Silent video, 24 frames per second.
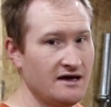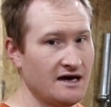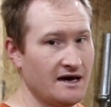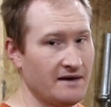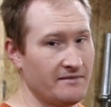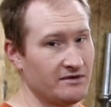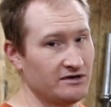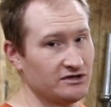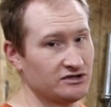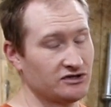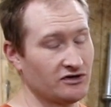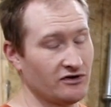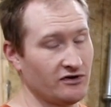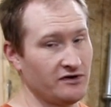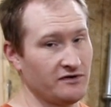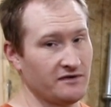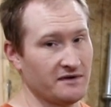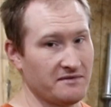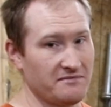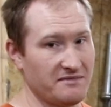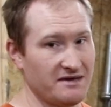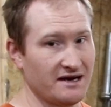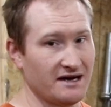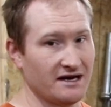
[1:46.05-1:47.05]
I'm going to show you
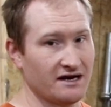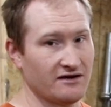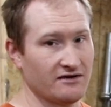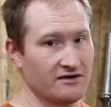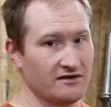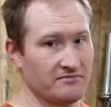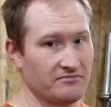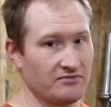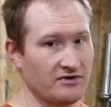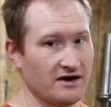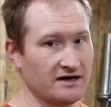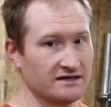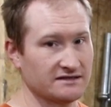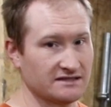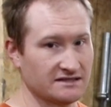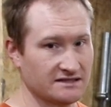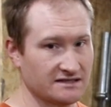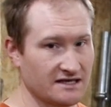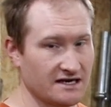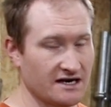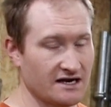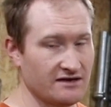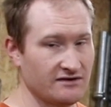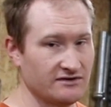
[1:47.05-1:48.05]
in a minute here the
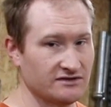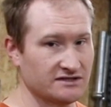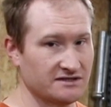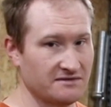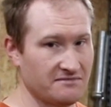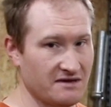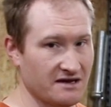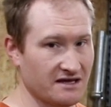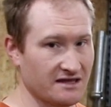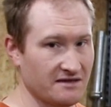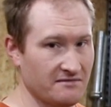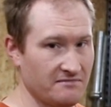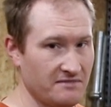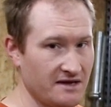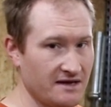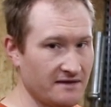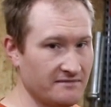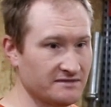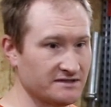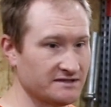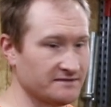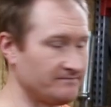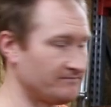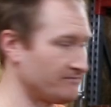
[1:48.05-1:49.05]
process that I used to make the
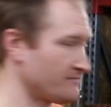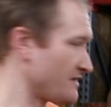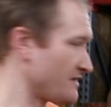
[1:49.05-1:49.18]
beams.